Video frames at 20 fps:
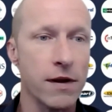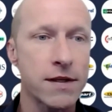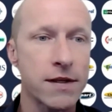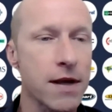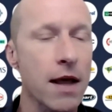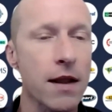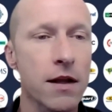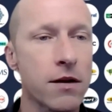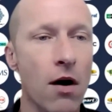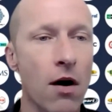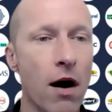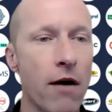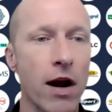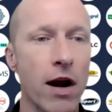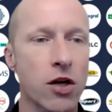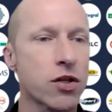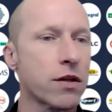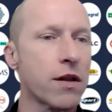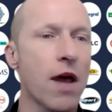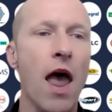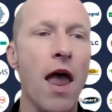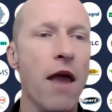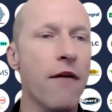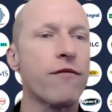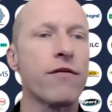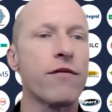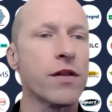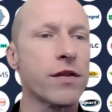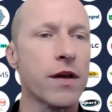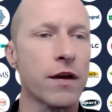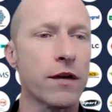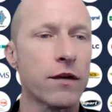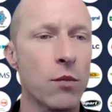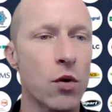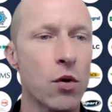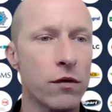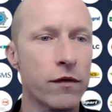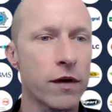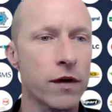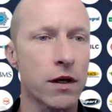Is that the direction that everything's
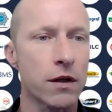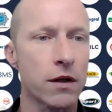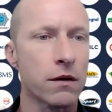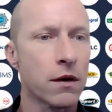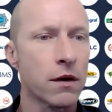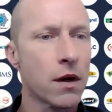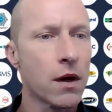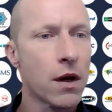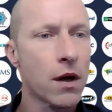moving, and